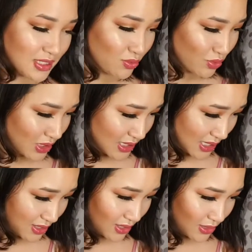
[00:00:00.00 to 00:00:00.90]
this
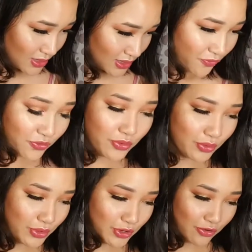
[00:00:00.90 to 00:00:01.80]
retails
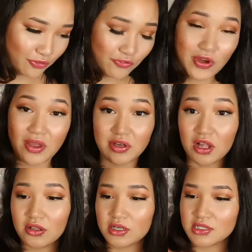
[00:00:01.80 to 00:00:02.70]
for
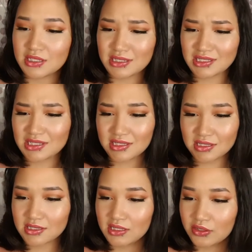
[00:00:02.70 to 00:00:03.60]
$5, and it's
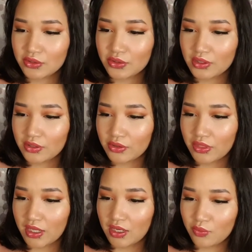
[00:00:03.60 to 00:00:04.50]
just little
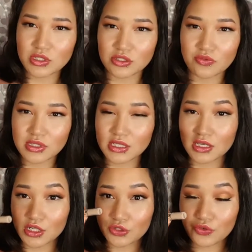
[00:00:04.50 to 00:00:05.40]
things, which is
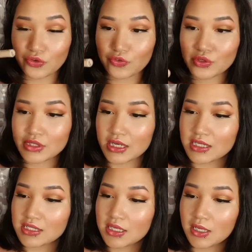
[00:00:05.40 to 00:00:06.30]
$15 for a full
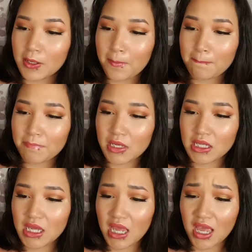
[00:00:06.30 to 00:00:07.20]
size.
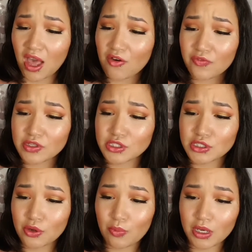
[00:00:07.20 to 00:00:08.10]
But I have
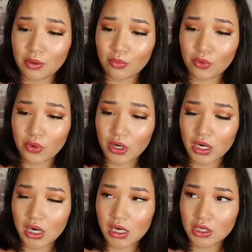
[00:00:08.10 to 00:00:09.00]
so many
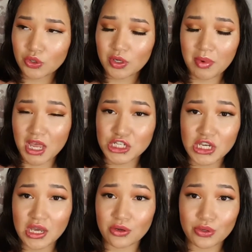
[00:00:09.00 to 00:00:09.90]
more cream
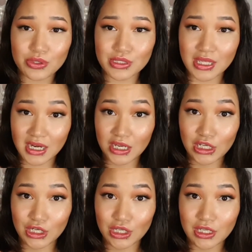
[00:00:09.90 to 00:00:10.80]
eyeshadows that I
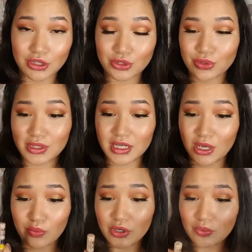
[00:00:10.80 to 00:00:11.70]
need to get through that
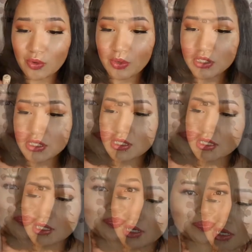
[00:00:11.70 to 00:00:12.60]
I wouldn't repurchase this.